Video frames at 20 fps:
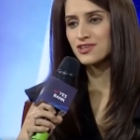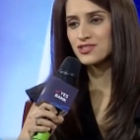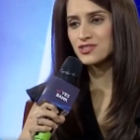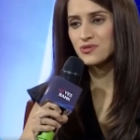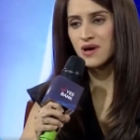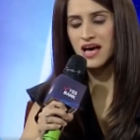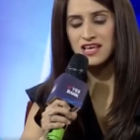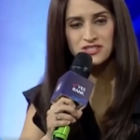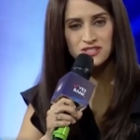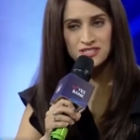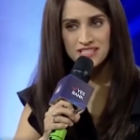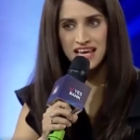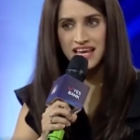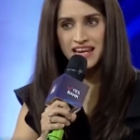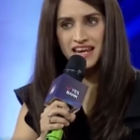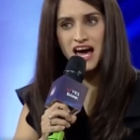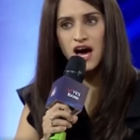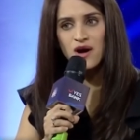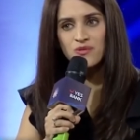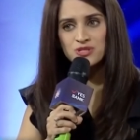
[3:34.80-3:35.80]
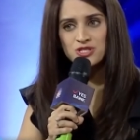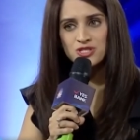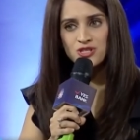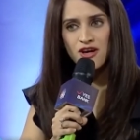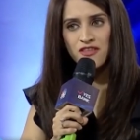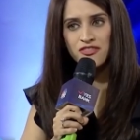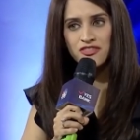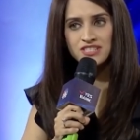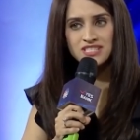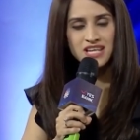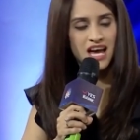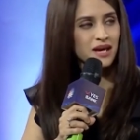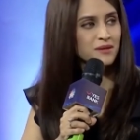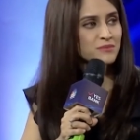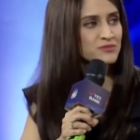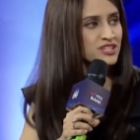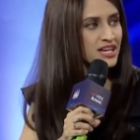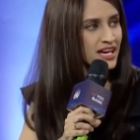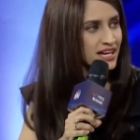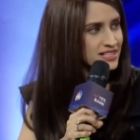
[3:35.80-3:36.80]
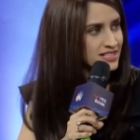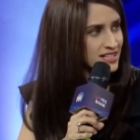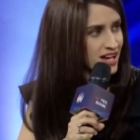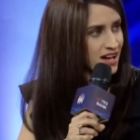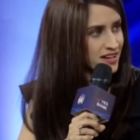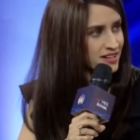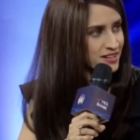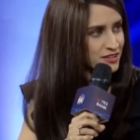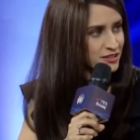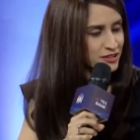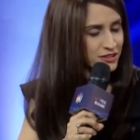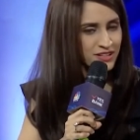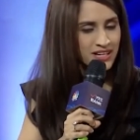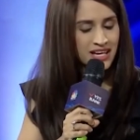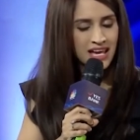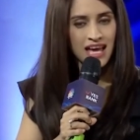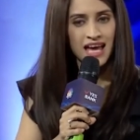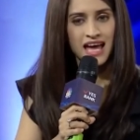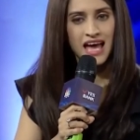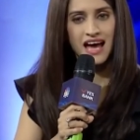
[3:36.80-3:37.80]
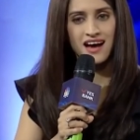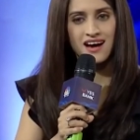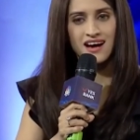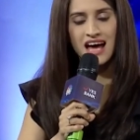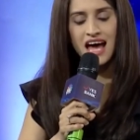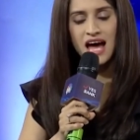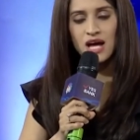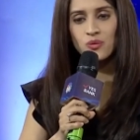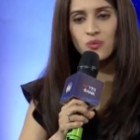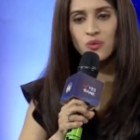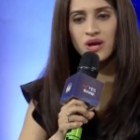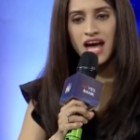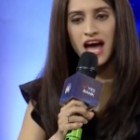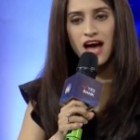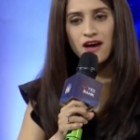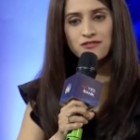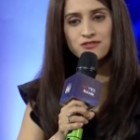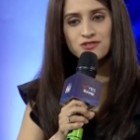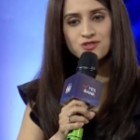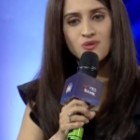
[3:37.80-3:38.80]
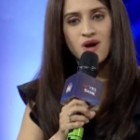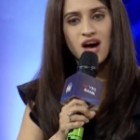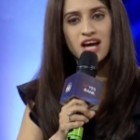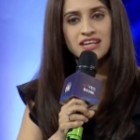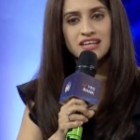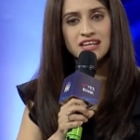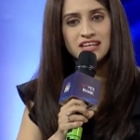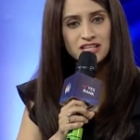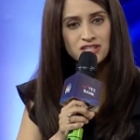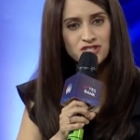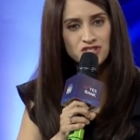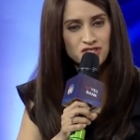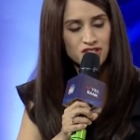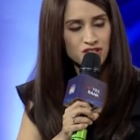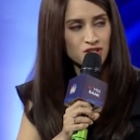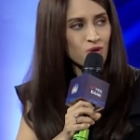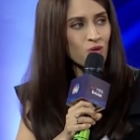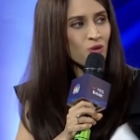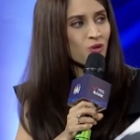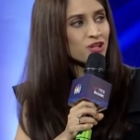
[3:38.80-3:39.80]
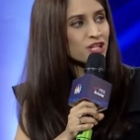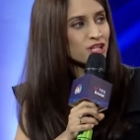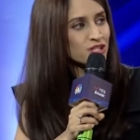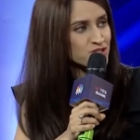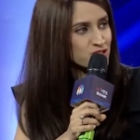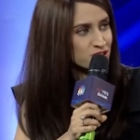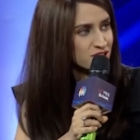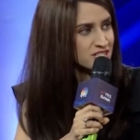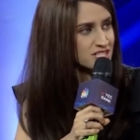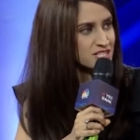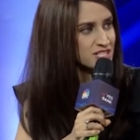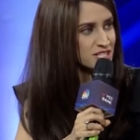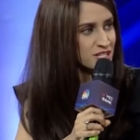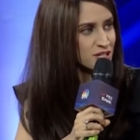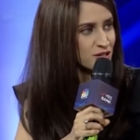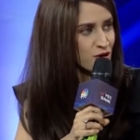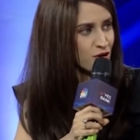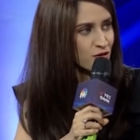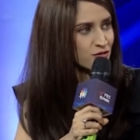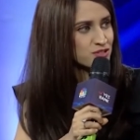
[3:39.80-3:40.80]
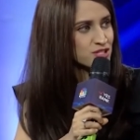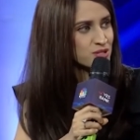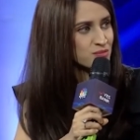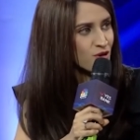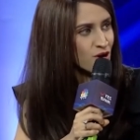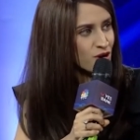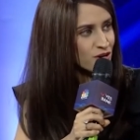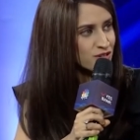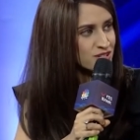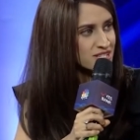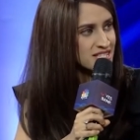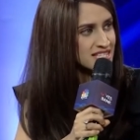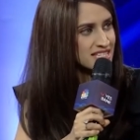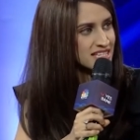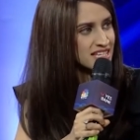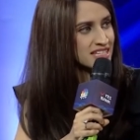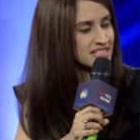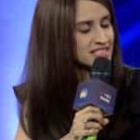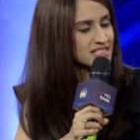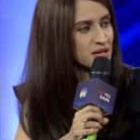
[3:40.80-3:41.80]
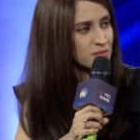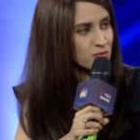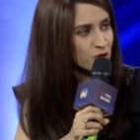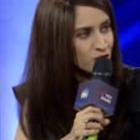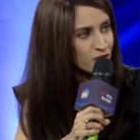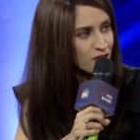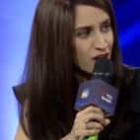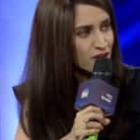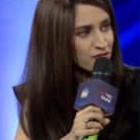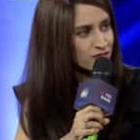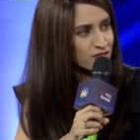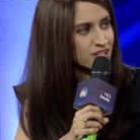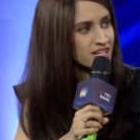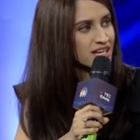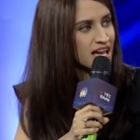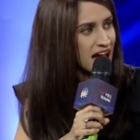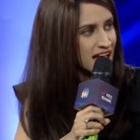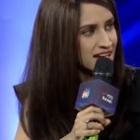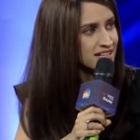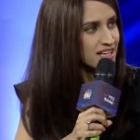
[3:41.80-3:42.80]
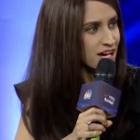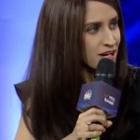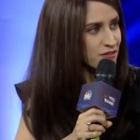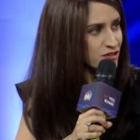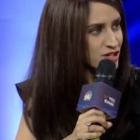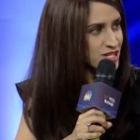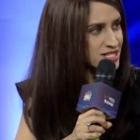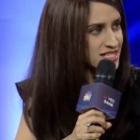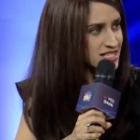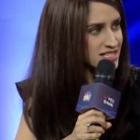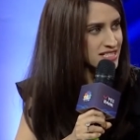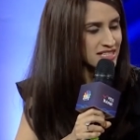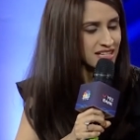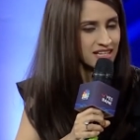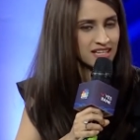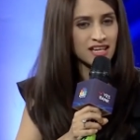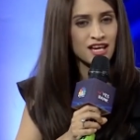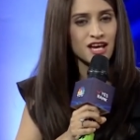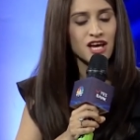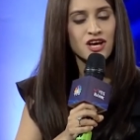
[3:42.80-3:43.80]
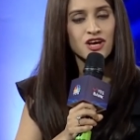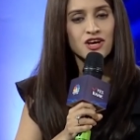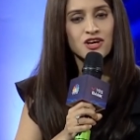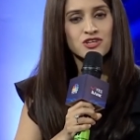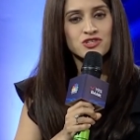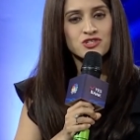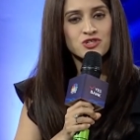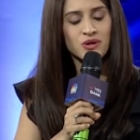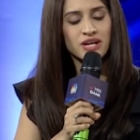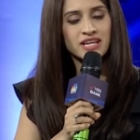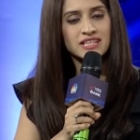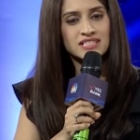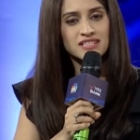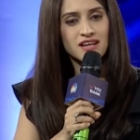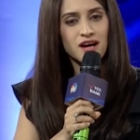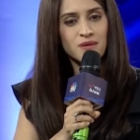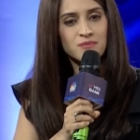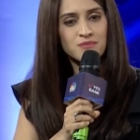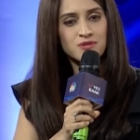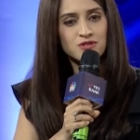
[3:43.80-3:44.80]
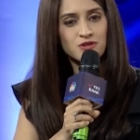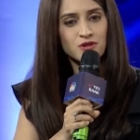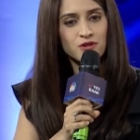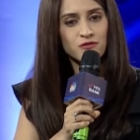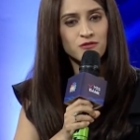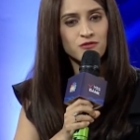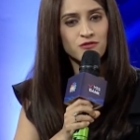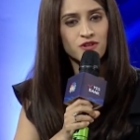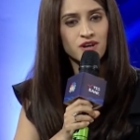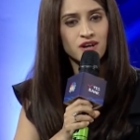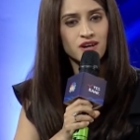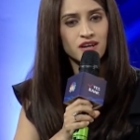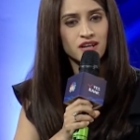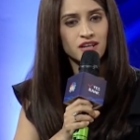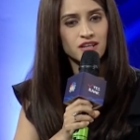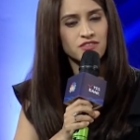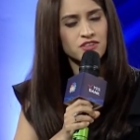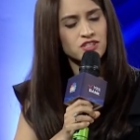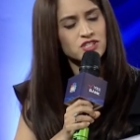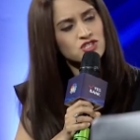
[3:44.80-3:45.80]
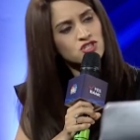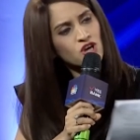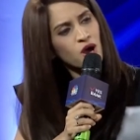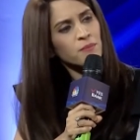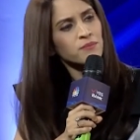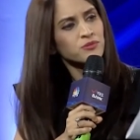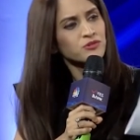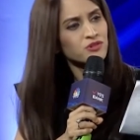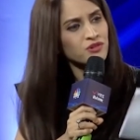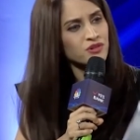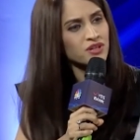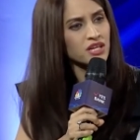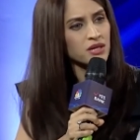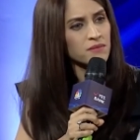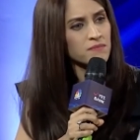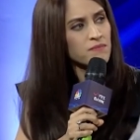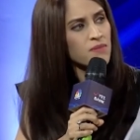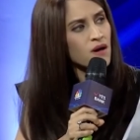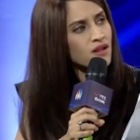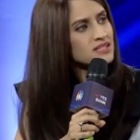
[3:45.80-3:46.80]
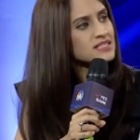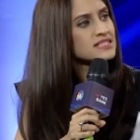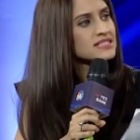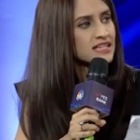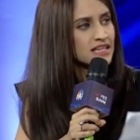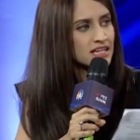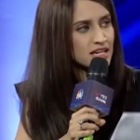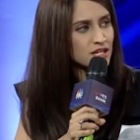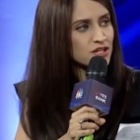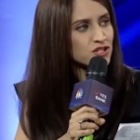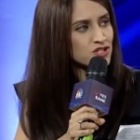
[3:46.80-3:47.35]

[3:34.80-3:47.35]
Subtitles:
So as you said, now is not the time to get tired. And we have to unleash that holy trinity of democracy, demography, and diversity. So in terms of the top 3 policy